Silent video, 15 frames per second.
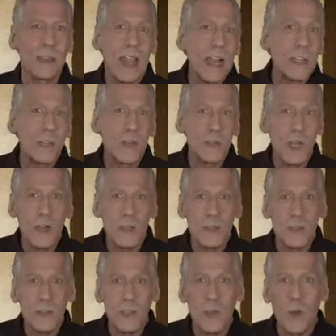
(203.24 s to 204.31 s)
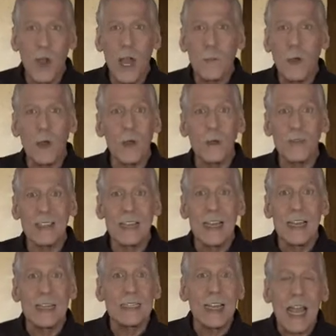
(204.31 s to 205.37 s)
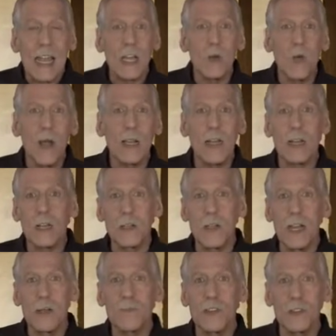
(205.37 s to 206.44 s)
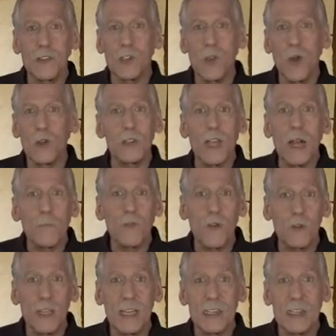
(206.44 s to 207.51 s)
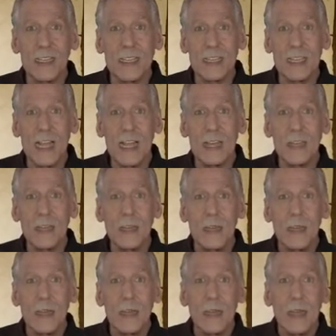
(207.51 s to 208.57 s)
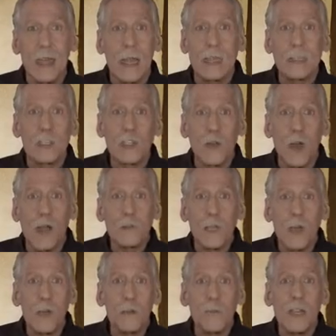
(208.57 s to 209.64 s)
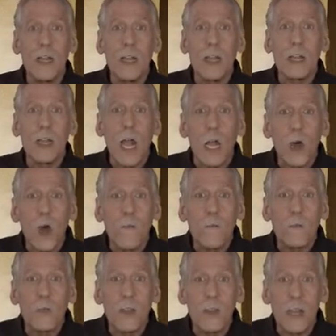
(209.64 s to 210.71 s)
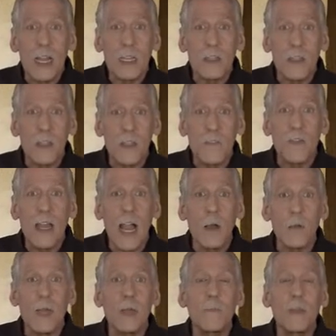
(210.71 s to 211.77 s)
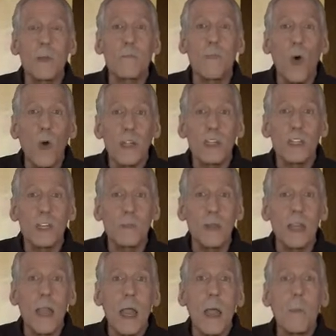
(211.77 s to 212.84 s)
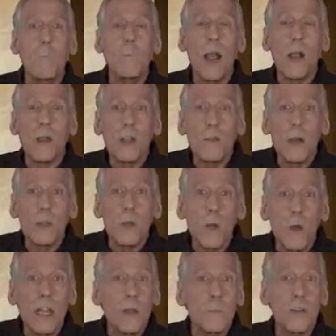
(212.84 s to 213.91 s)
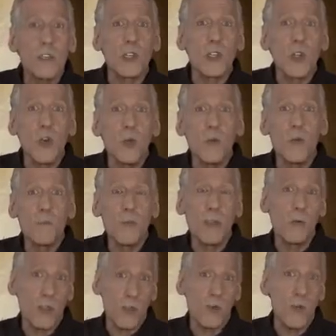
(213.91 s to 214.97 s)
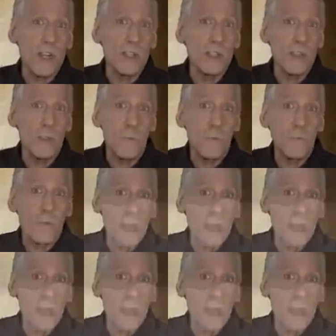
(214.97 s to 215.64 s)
The text goes on to describe how he was taken away like a lamb to the slaughter, not protesting his death. It describes how he'd be cut off from the land of the living, how he'd be appointed to be buried among the wicked, but his tomb would be with the rich.